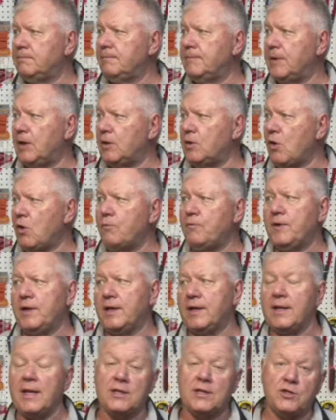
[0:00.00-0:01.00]
but
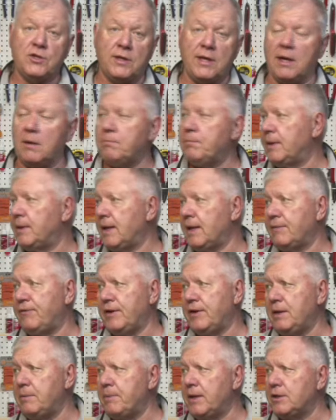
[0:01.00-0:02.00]
hopefully that should help. And if
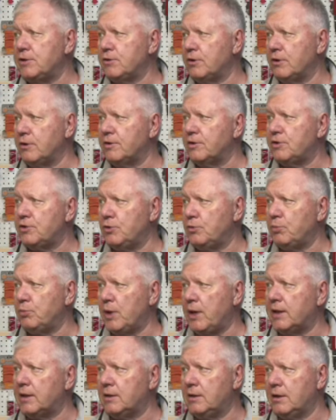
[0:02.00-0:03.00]
anybody's heard of Tune
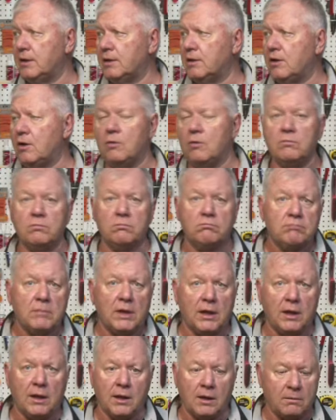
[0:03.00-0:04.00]
Bright Clear Coat,
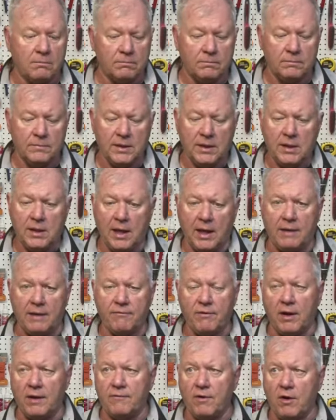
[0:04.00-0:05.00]

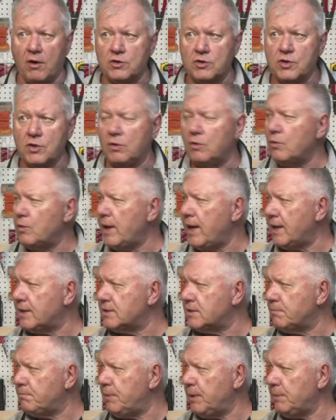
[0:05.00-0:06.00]
I've also had
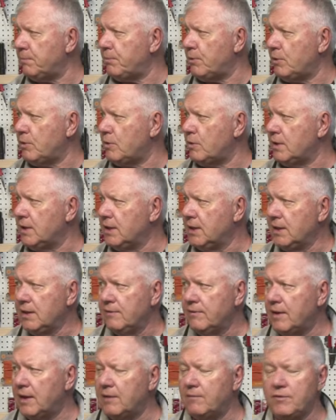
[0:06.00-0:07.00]
some people
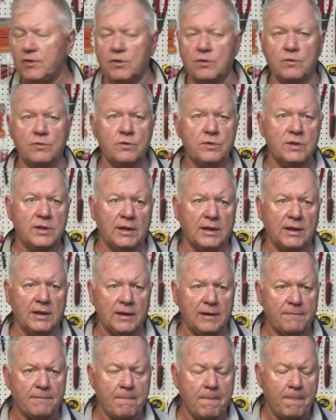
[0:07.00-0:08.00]
that have used
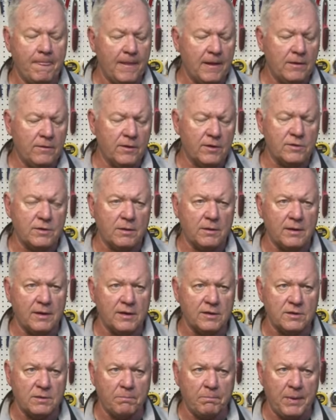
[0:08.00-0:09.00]
there's
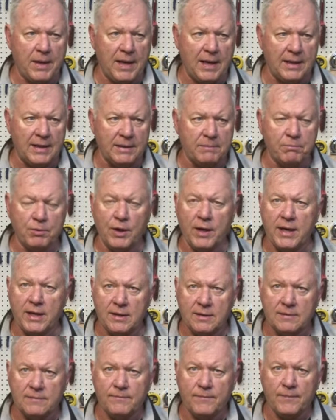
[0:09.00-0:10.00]
a Poly
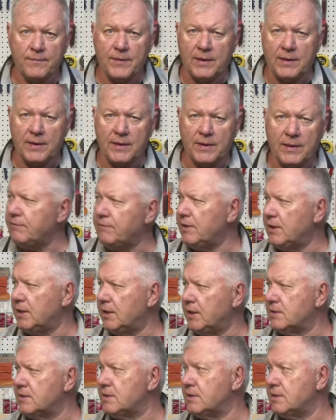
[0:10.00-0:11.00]
Bright, I believe it
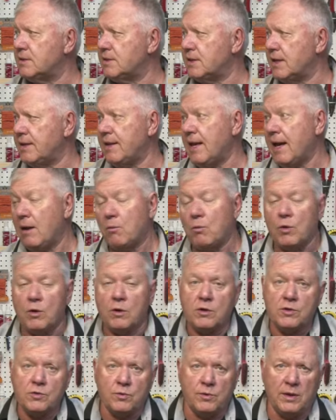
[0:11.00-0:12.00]
is, and say that
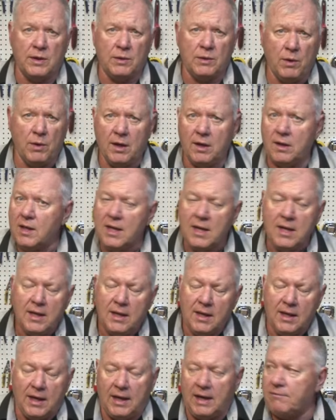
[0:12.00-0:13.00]
works really well.
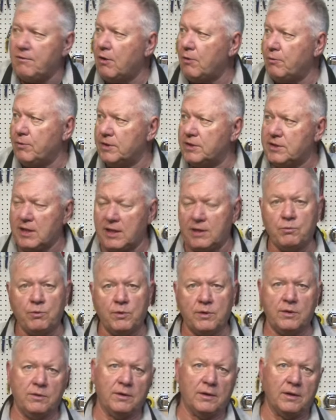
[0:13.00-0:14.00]
I've always stayed
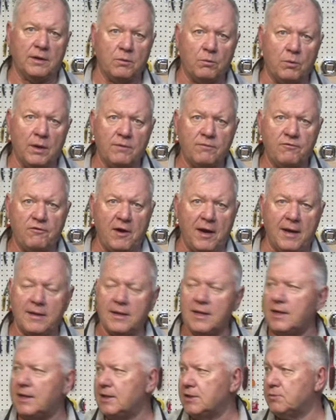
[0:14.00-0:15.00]
with what
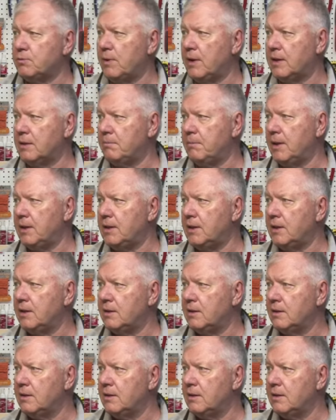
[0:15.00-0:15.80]
Phylon has recommended.